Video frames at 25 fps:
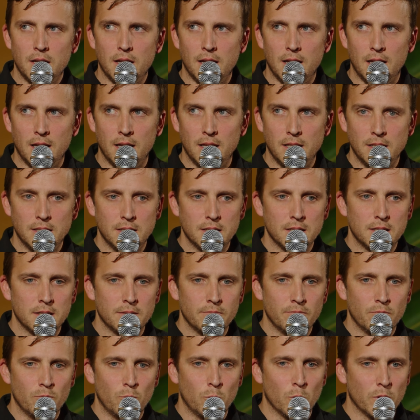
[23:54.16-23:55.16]
And
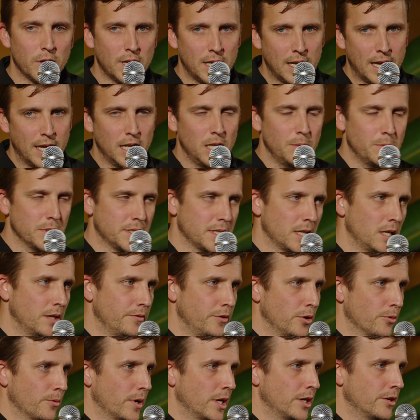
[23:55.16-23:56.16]
well, then 80%
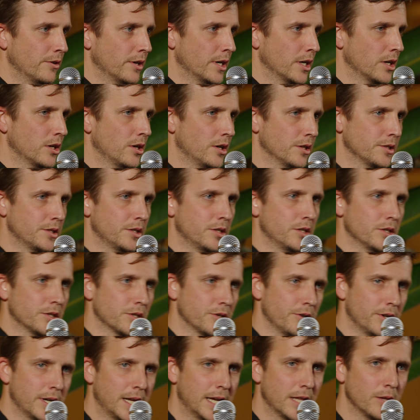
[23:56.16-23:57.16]
of your rendering costs have just
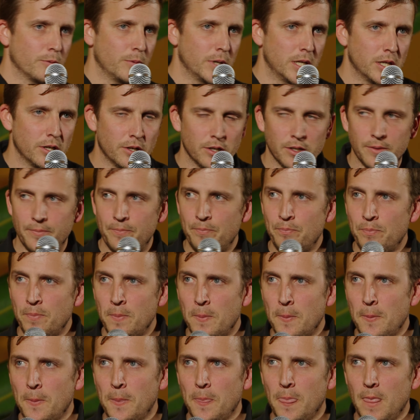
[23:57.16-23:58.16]
gone out the window.
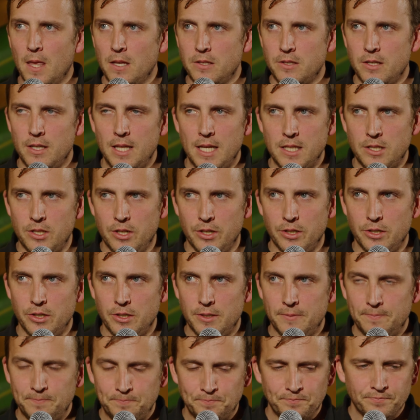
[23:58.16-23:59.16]
So that's no
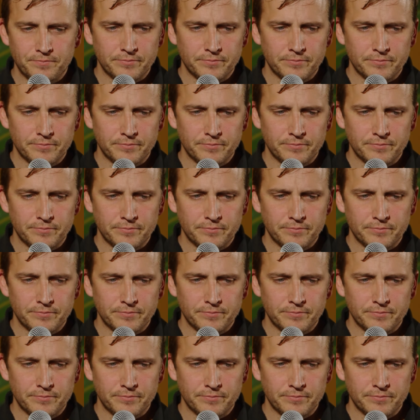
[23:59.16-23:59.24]
good.